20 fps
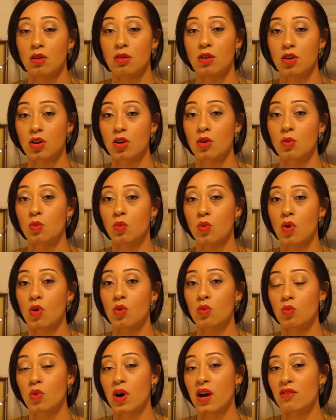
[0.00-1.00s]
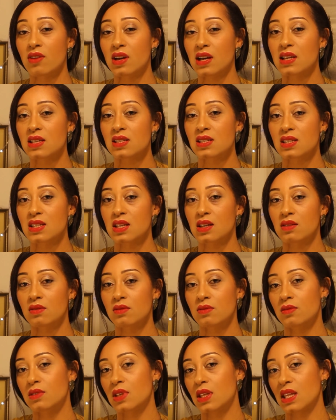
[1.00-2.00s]
look at where it is that
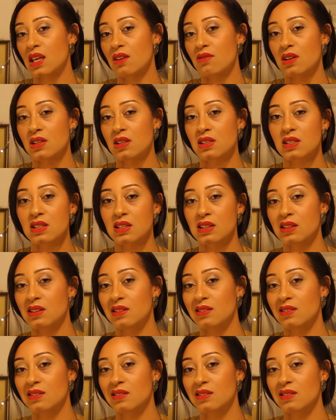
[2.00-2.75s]
there is